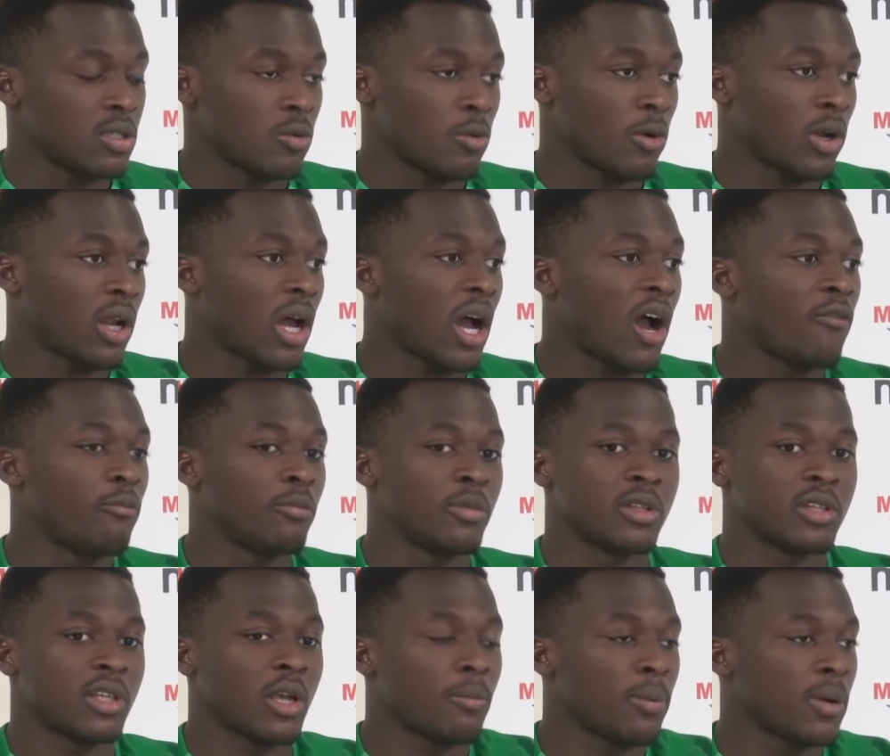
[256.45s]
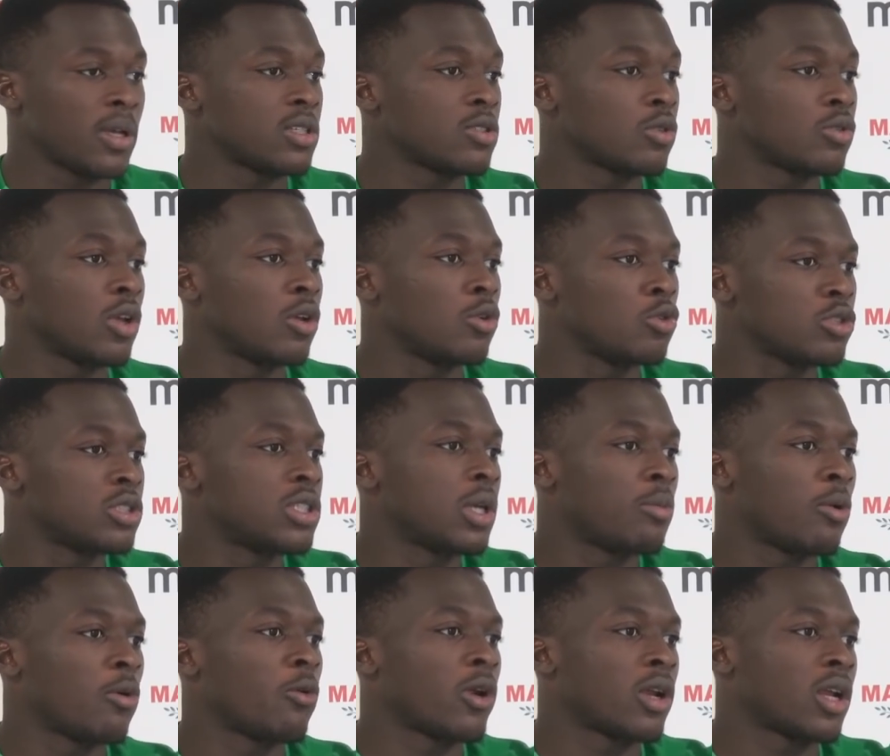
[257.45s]
You'd rather have me take players on and lose
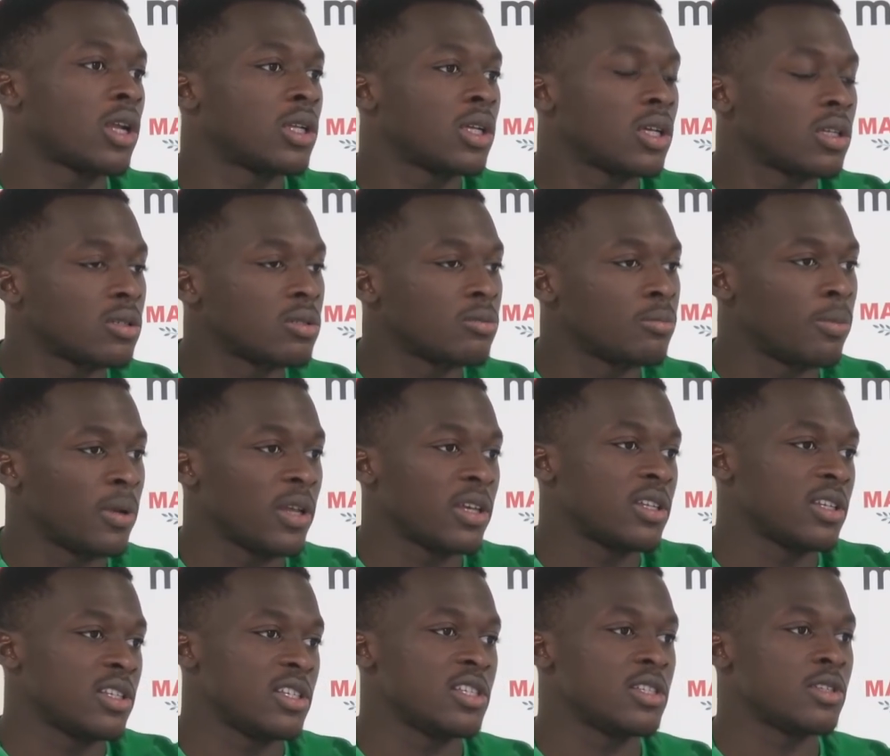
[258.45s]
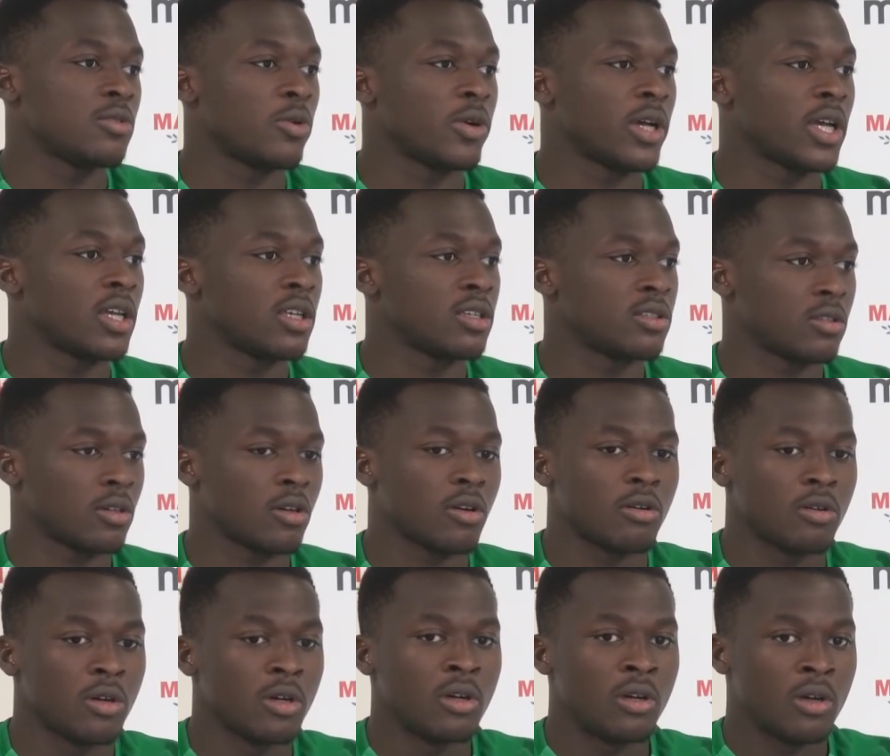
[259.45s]
the ball rather than play the easy way.
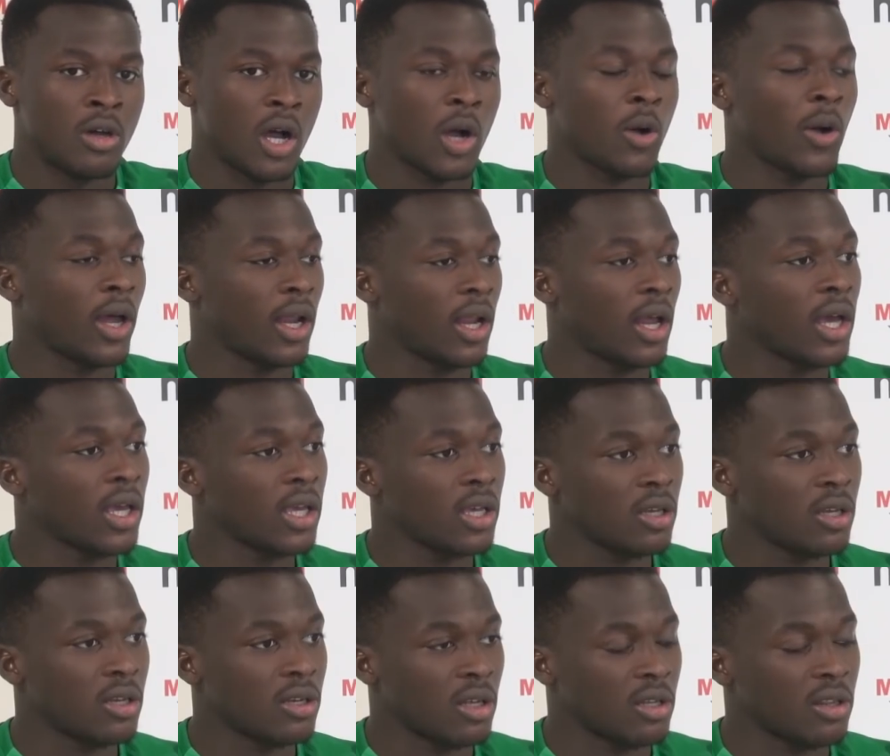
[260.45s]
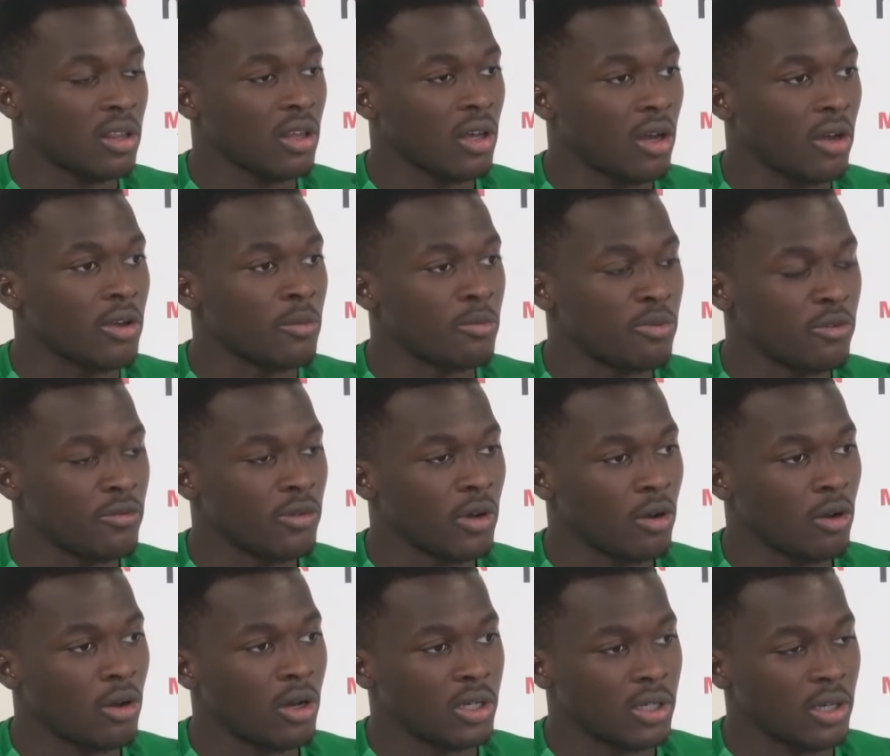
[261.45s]
So I quite like it, and I think I improve a
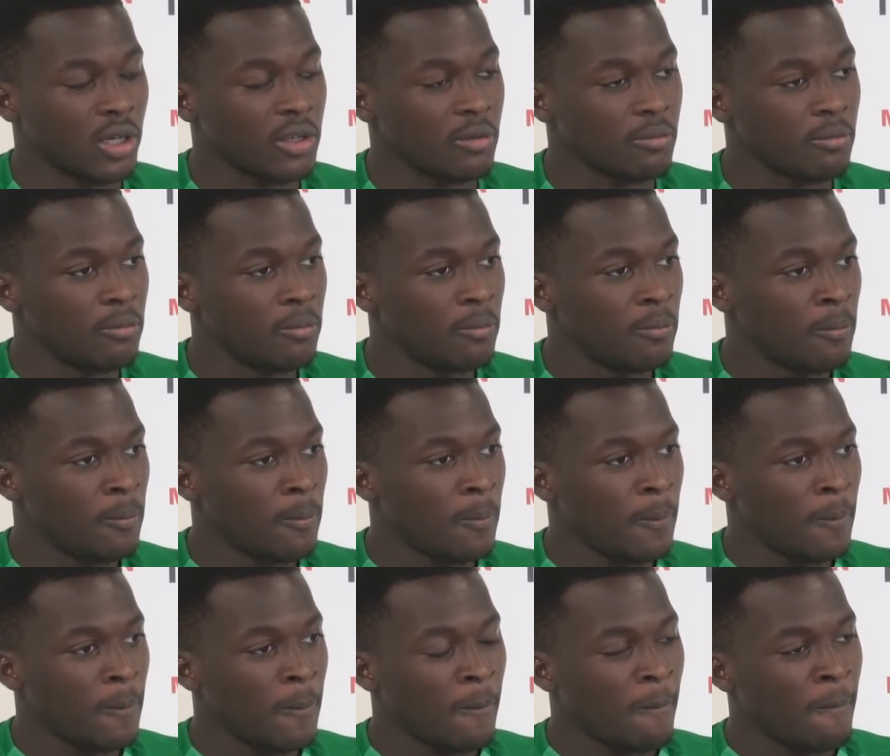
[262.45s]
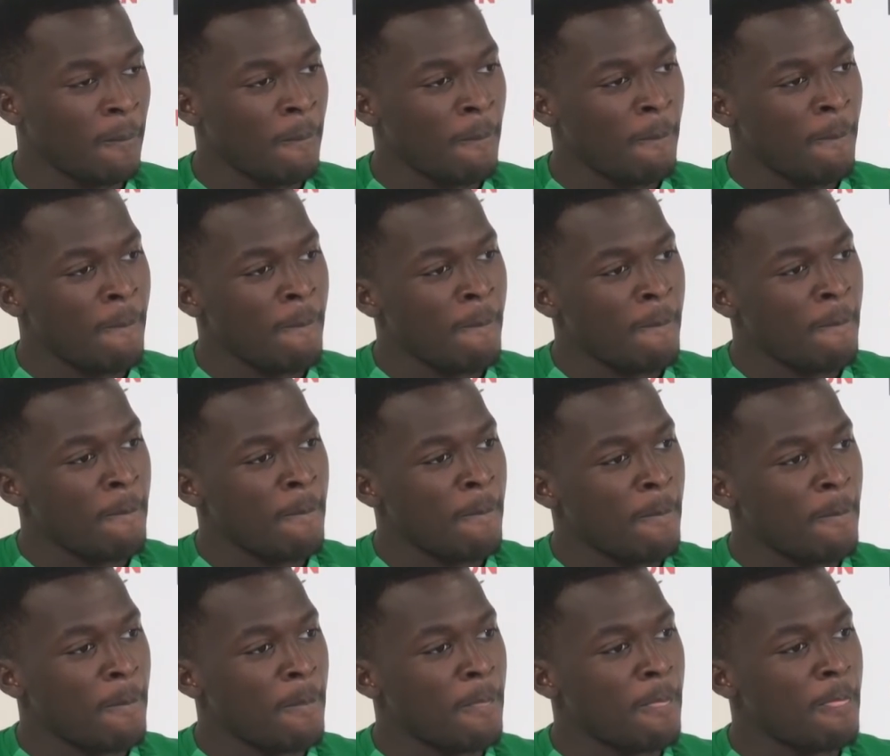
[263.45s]
lot under him. Was Umar Sadiq?
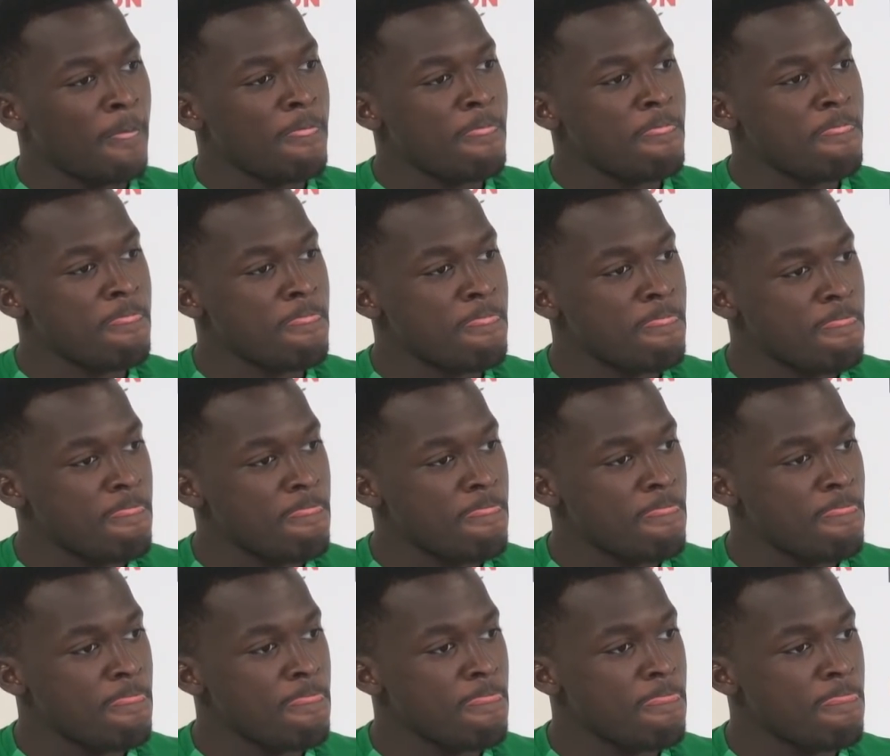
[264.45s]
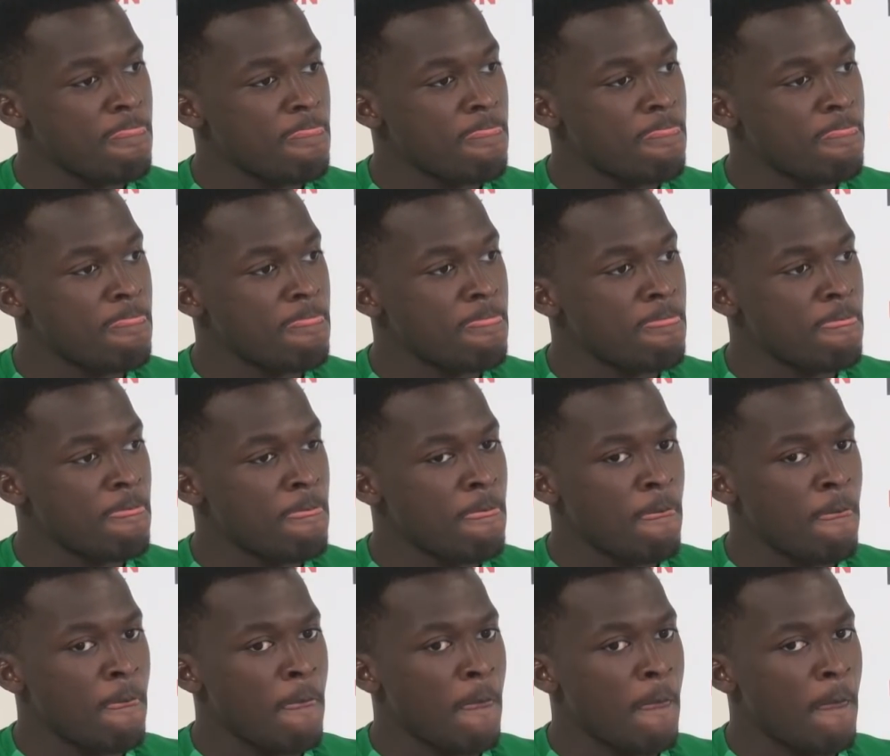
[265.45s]
Did you did you play with, with him last year
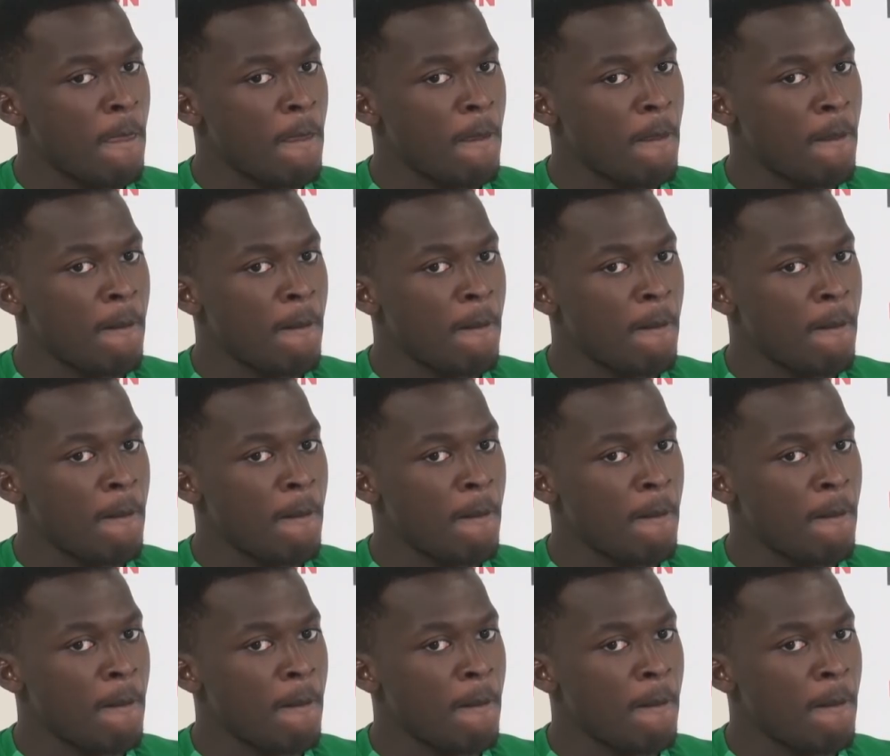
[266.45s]
in Holland?